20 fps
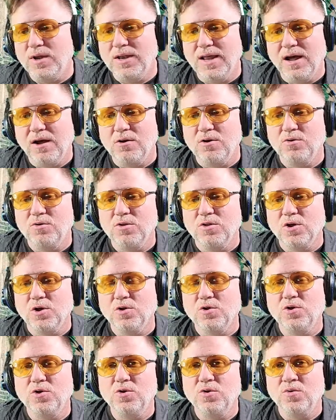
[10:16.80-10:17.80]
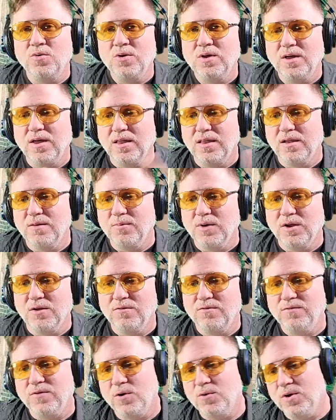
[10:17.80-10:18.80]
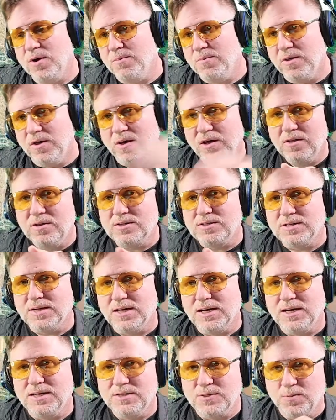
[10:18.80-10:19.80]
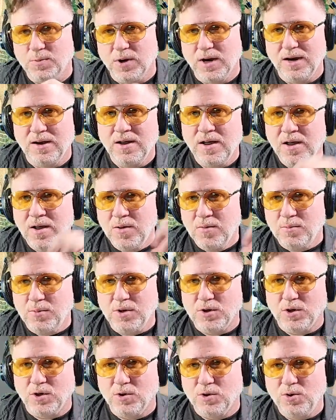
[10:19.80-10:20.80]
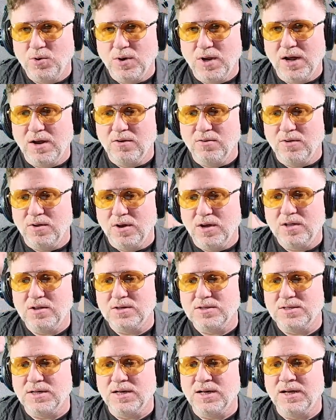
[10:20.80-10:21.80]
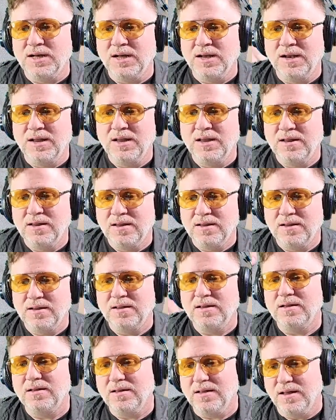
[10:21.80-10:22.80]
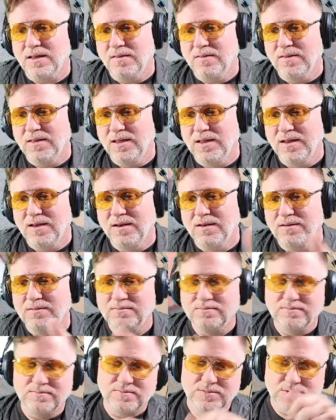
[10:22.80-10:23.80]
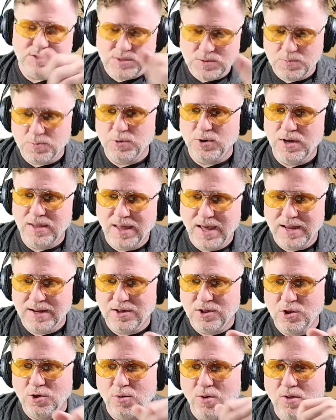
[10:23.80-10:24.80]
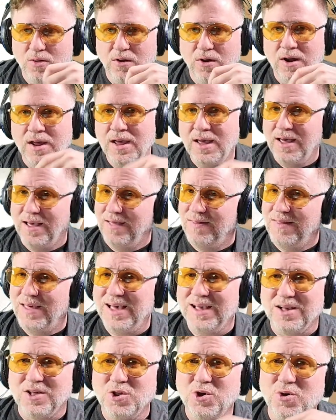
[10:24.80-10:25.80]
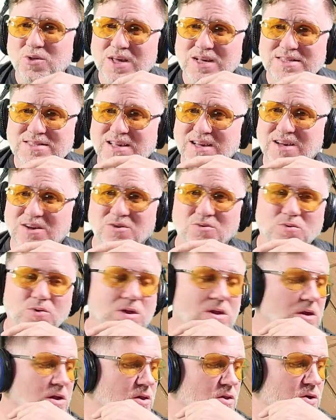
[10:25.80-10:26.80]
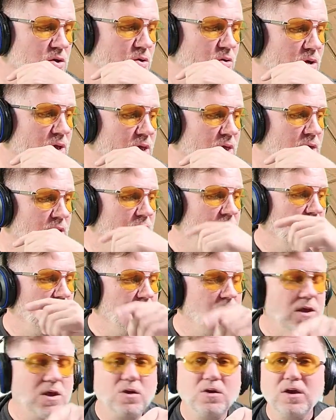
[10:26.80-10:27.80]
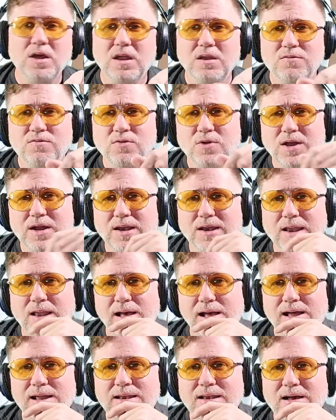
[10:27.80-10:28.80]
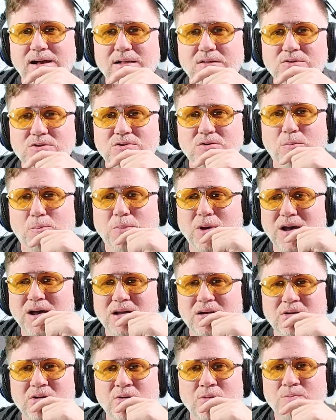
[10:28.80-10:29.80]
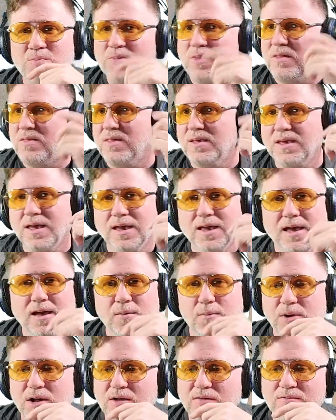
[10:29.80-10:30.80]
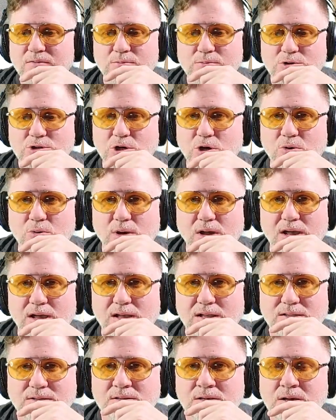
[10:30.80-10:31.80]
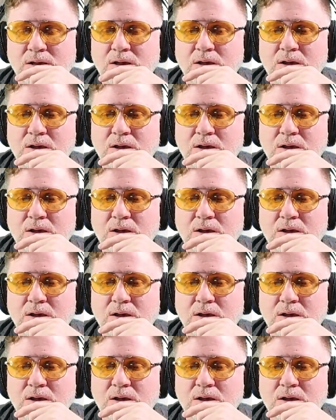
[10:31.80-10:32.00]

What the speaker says: it down onto the glue, and then I'm gonna fold up the other side, put glue down on the other side, and then spray that glue on there. And that glue, that's that Gorilla Glue. I think you can get it for like $9 a bottle. I think I got mine from Joann's